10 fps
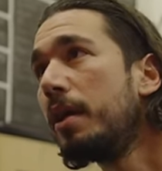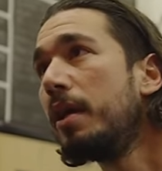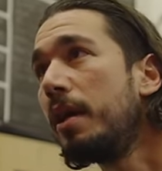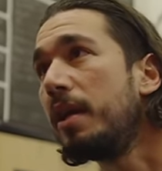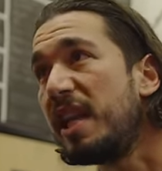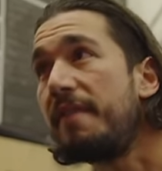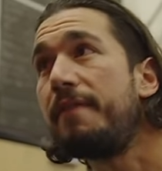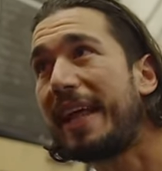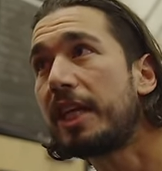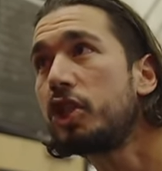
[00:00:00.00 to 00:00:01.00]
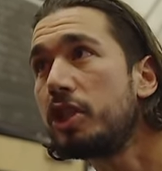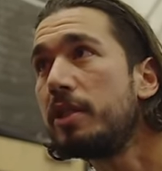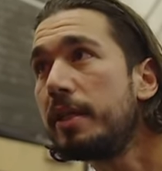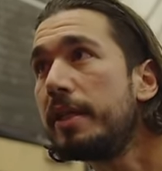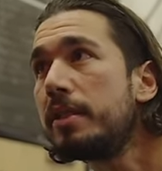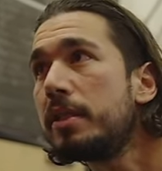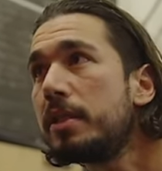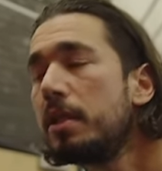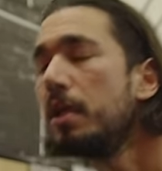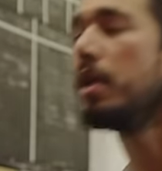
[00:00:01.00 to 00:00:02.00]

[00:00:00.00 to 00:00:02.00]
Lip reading: knee flexion is,